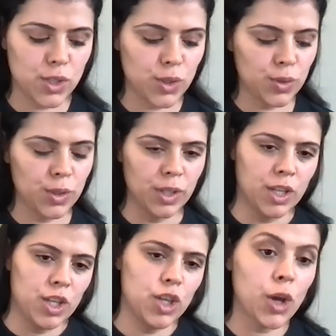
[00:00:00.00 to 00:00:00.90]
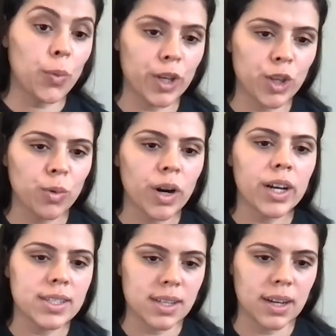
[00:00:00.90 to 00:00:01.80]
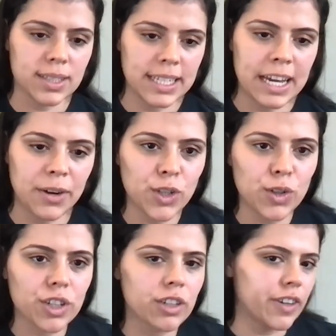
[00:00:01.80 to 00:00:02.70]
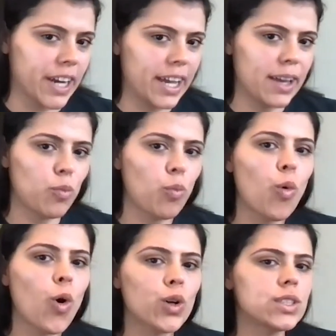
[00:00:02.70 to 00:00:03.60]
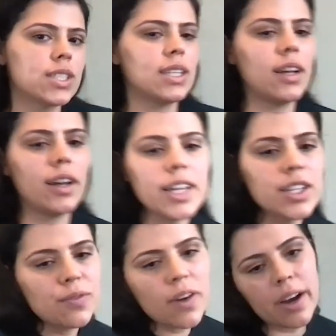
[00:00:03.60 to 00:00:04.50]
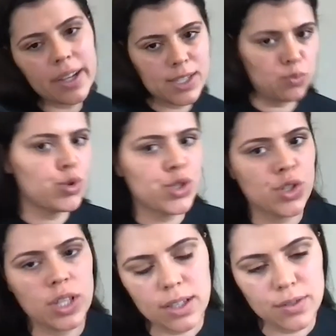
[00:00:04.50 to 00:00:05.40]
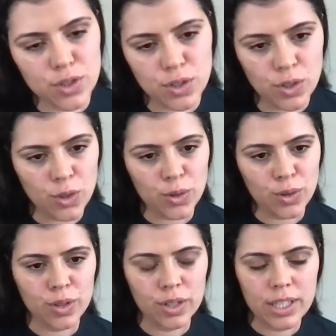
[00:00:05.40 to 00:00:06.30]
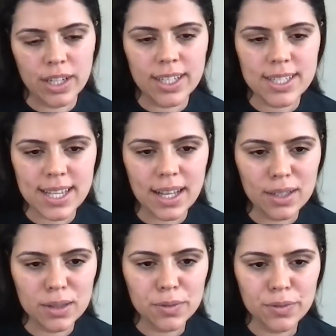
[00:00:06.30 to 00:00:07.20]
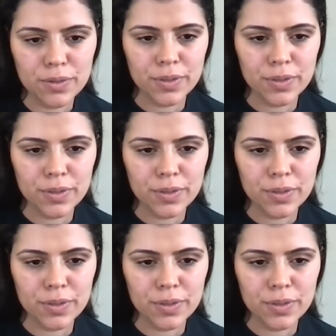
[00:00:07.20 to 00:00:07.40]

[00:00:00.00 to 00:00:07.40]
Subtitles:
to, when you were starting out in your career, what advice would you give to your younger self?